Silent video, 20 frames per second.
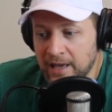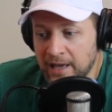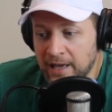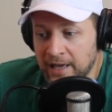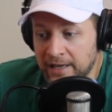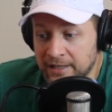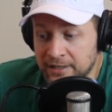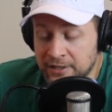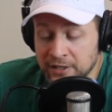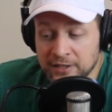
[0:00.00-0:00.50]

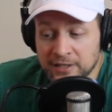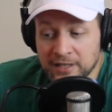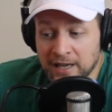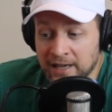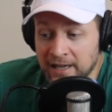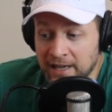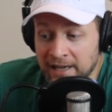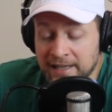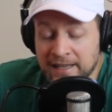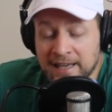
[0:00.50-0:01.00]
And it just,
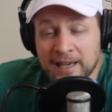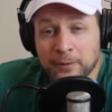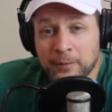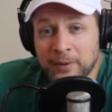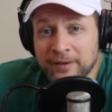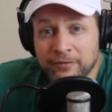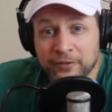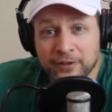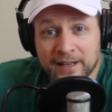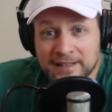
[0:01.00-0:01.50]
I can't
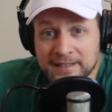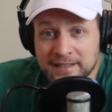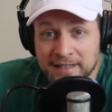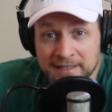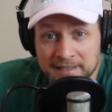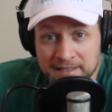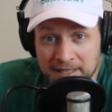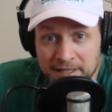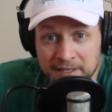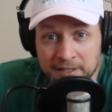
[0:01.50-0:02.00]
wait for that to
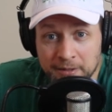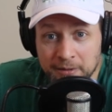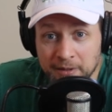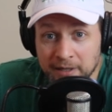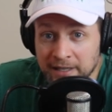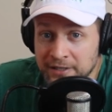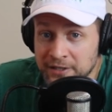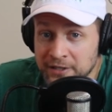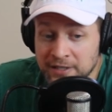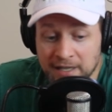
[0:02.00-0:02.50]
continue.
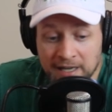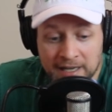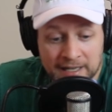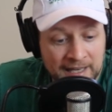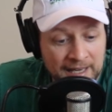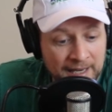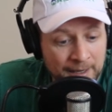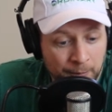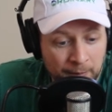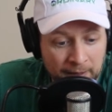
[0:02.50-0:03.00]
I
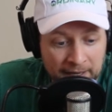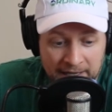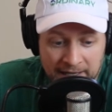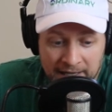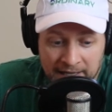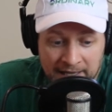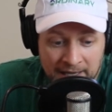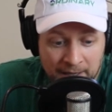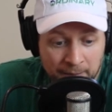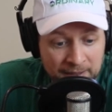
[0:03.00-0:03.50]
can't wait.
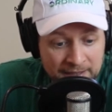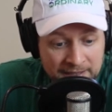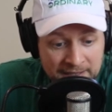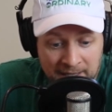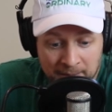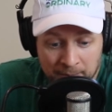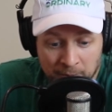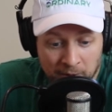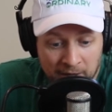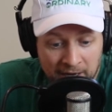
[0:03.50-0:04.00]
I can't wait to
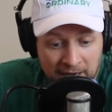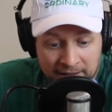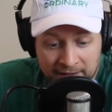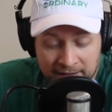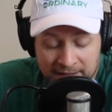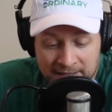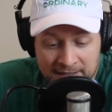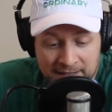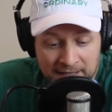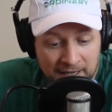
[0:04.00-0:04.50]
get more
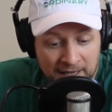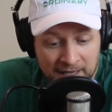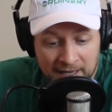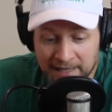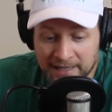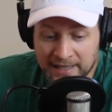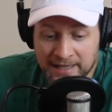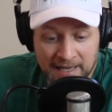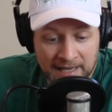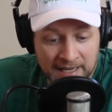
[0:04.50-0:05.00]
athletes.
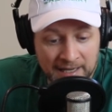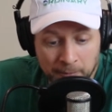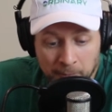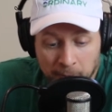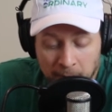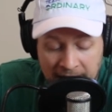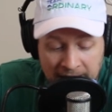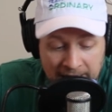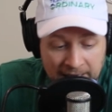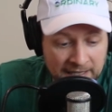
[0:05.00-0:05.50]
I can't
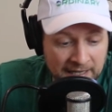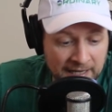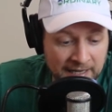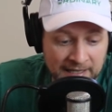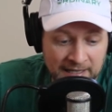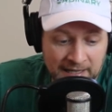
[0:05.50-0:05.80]
wait.